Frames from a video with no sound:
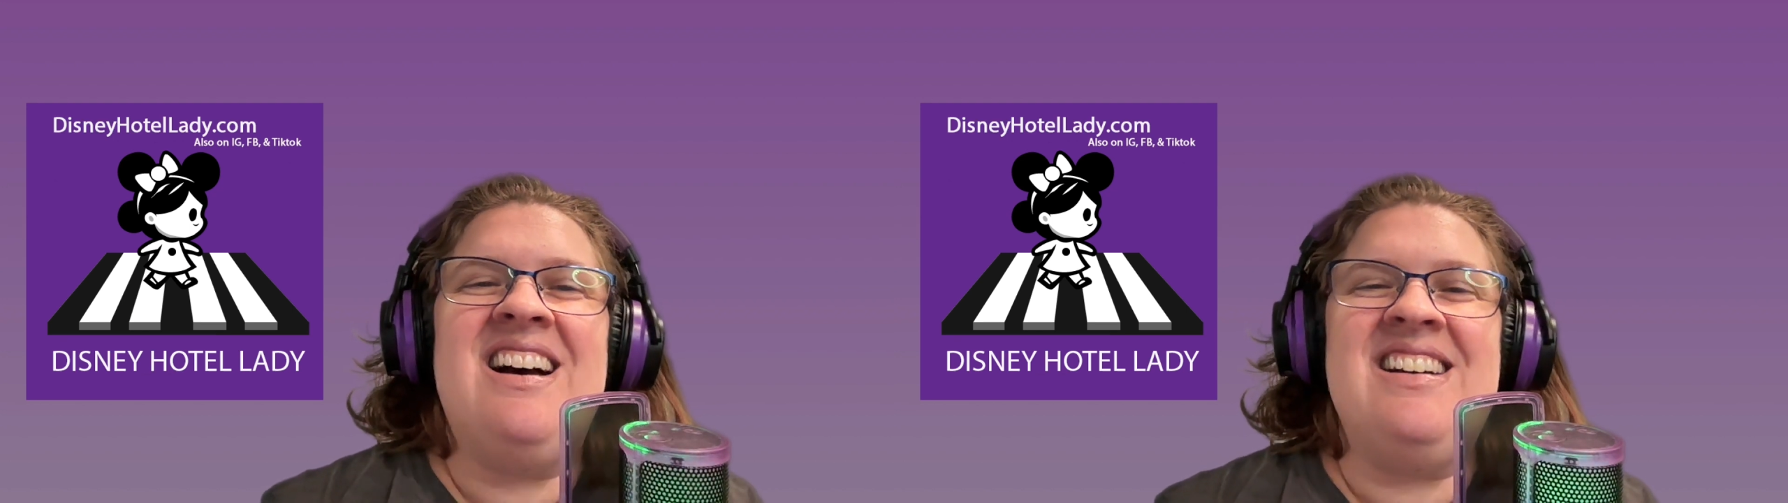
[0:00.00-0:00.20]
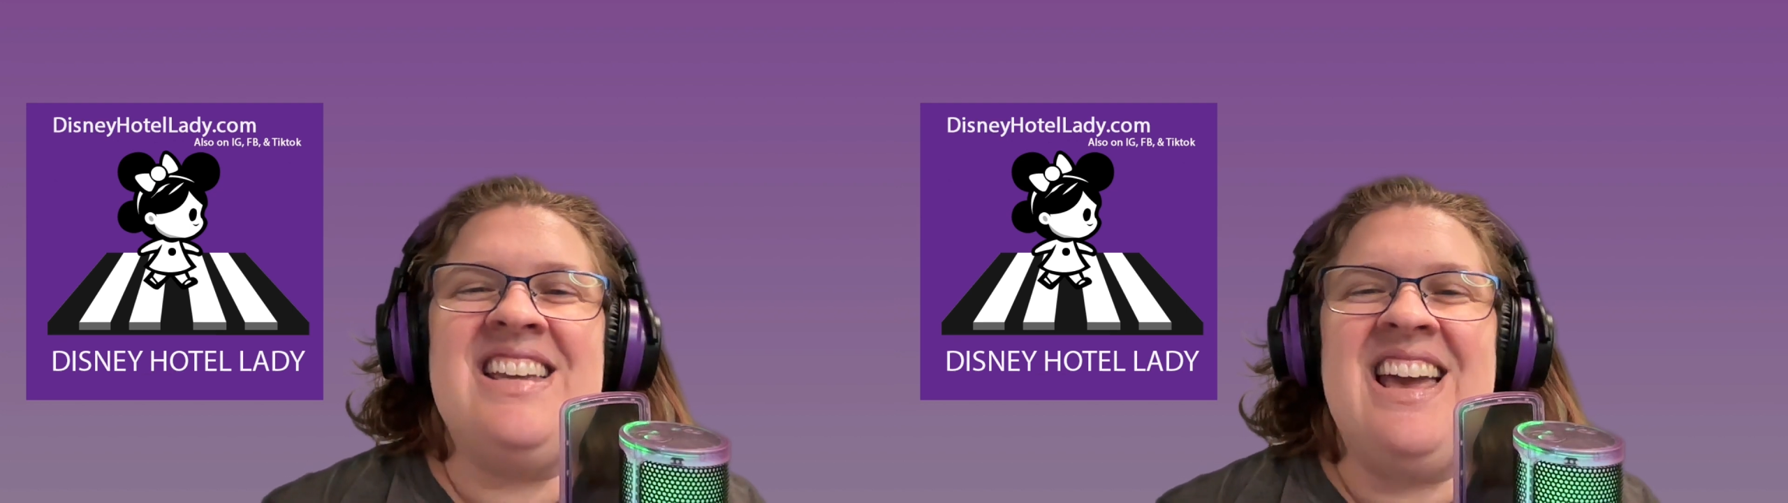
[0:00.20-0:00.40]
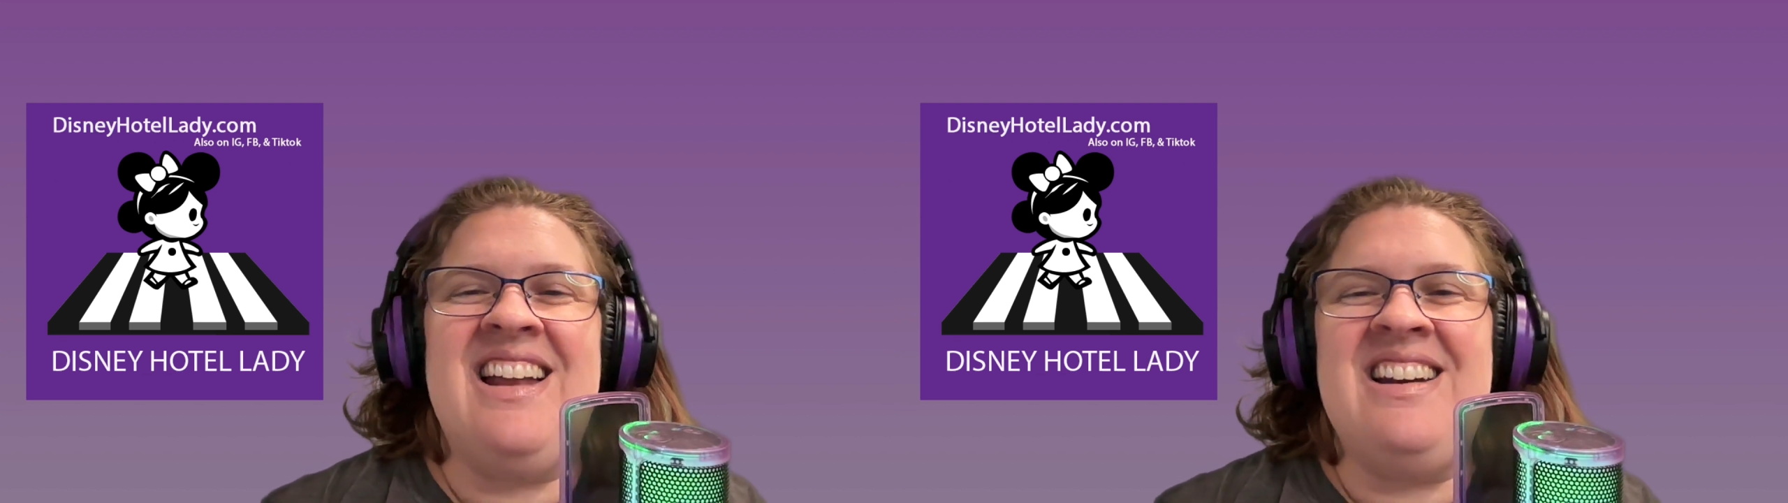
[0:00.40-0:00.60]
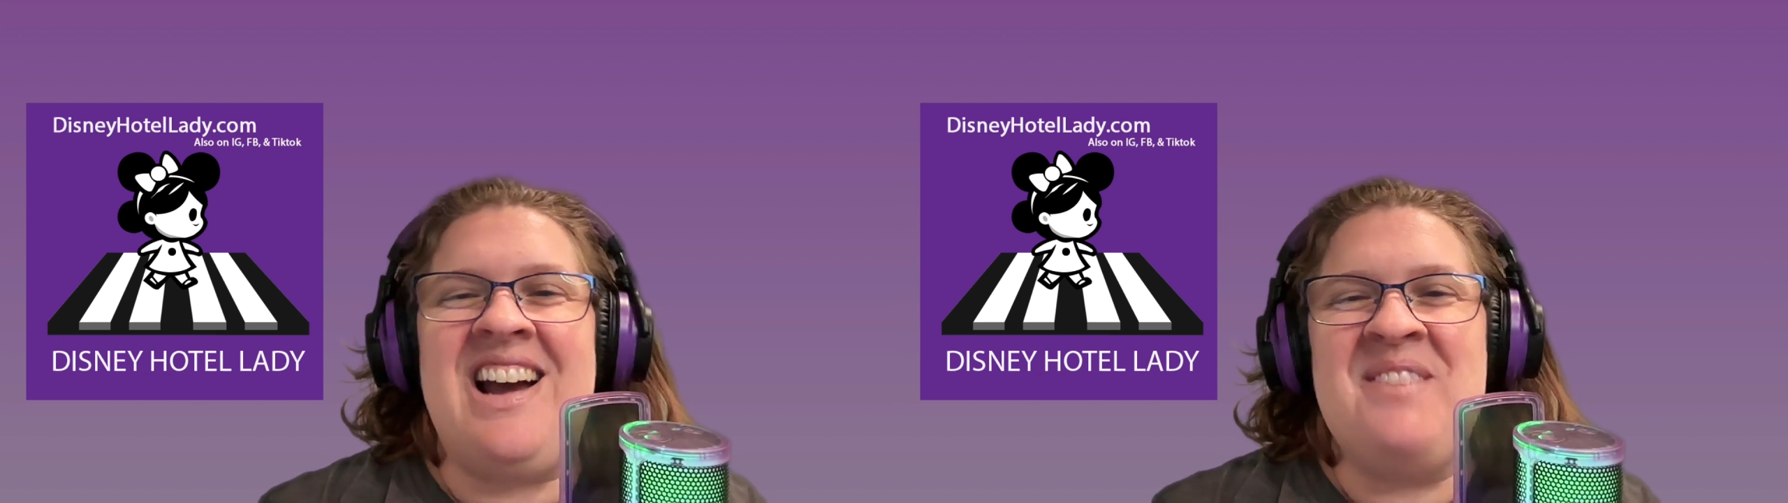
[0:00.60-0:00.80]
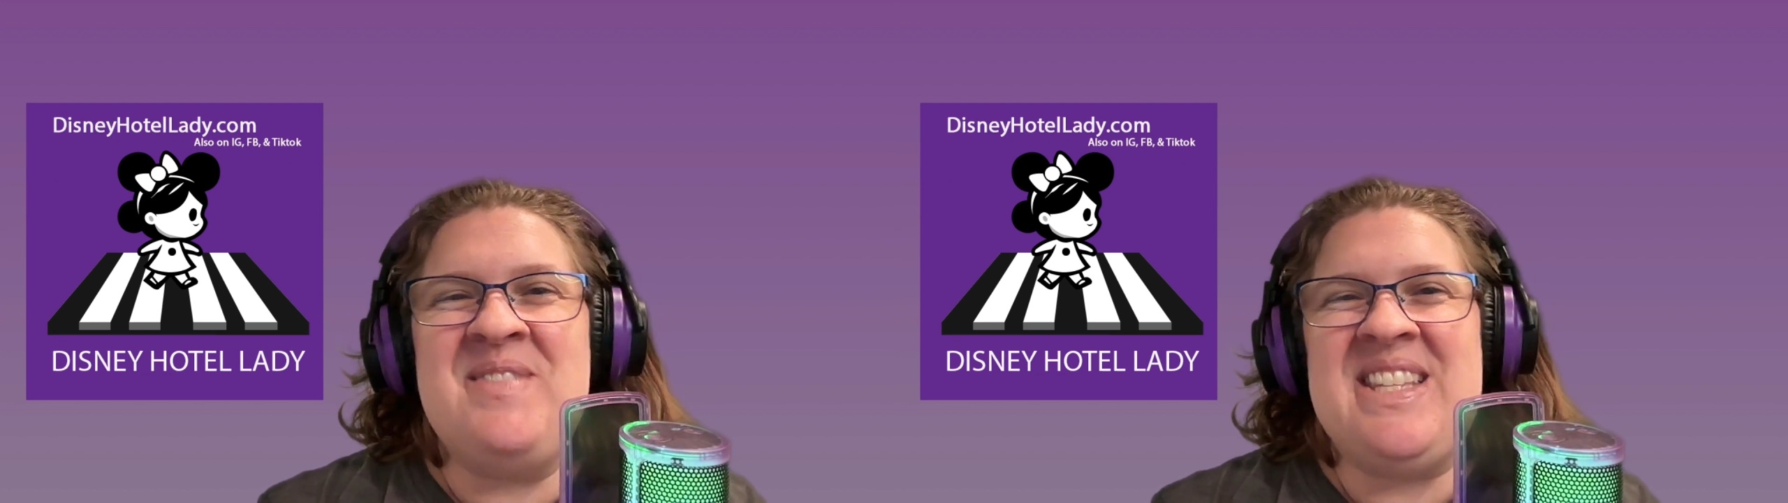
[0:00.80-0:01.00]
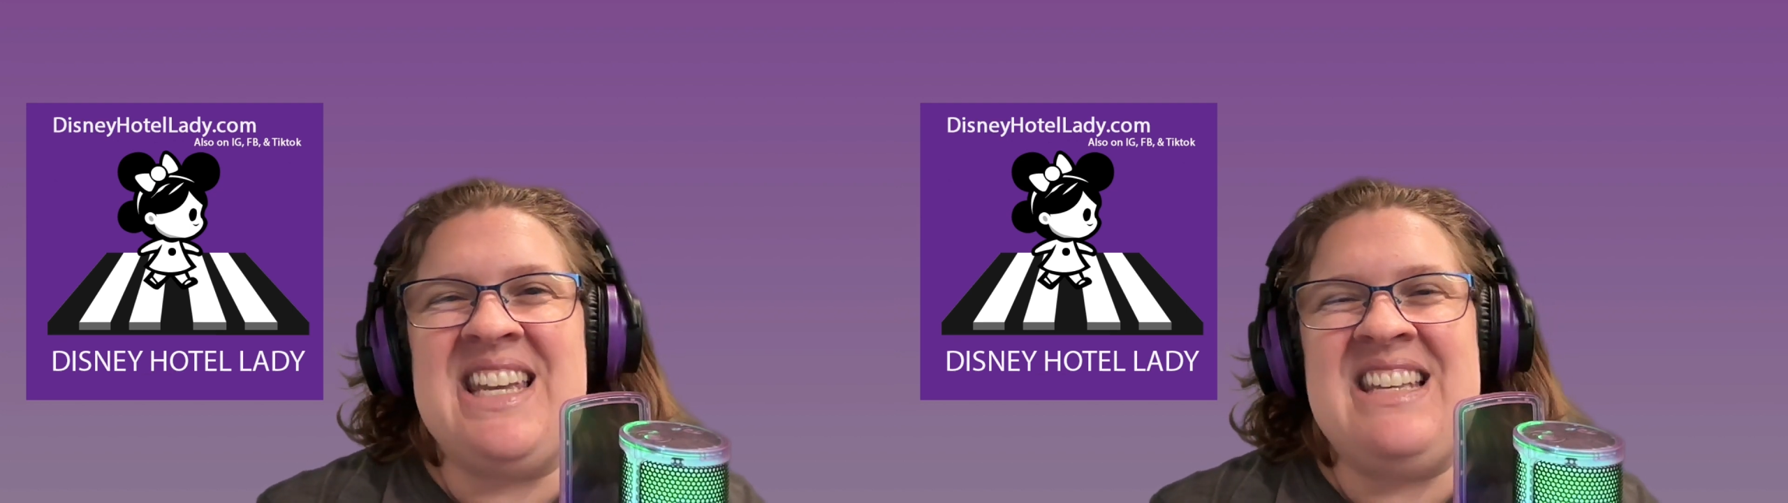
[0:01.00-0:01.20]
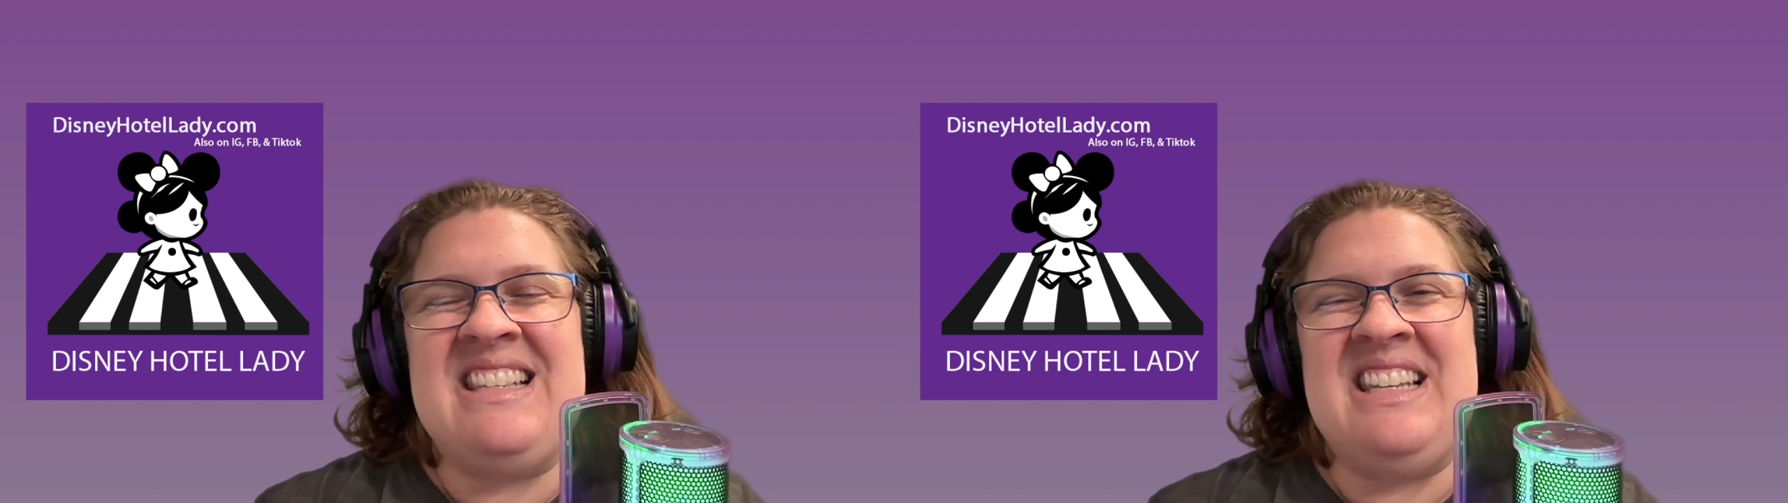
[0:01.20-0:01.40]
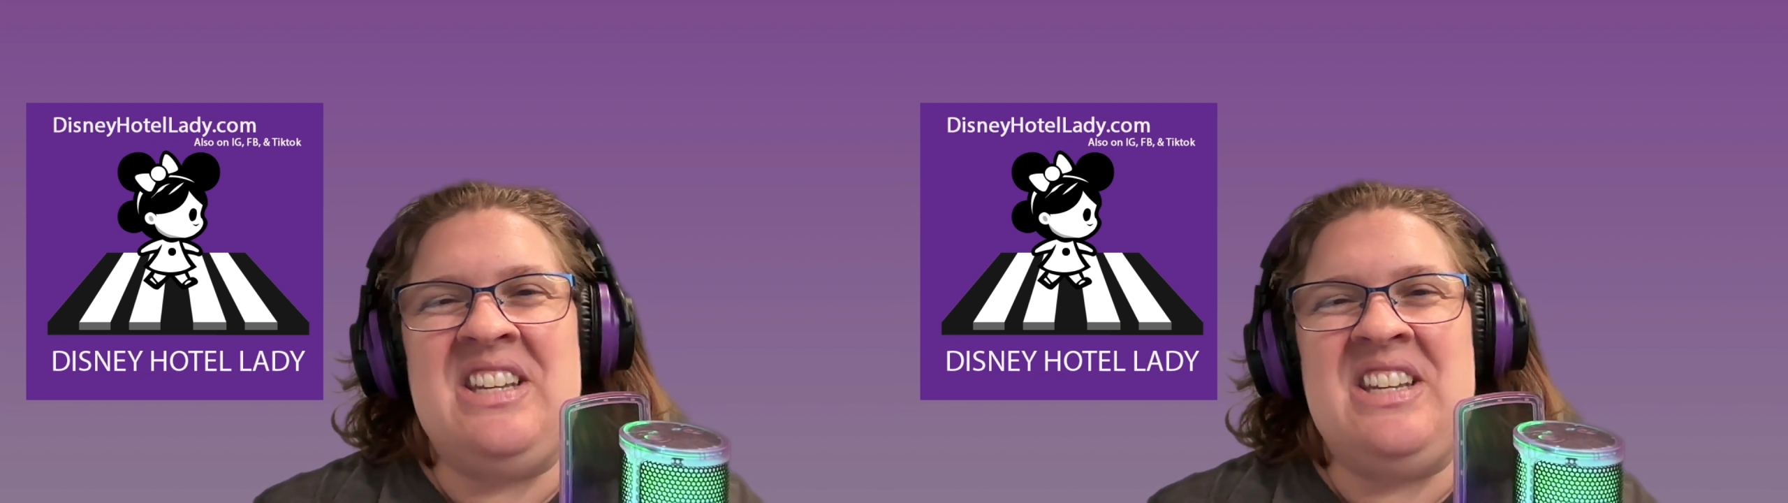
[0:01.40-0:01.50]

Again, I'm Stacey,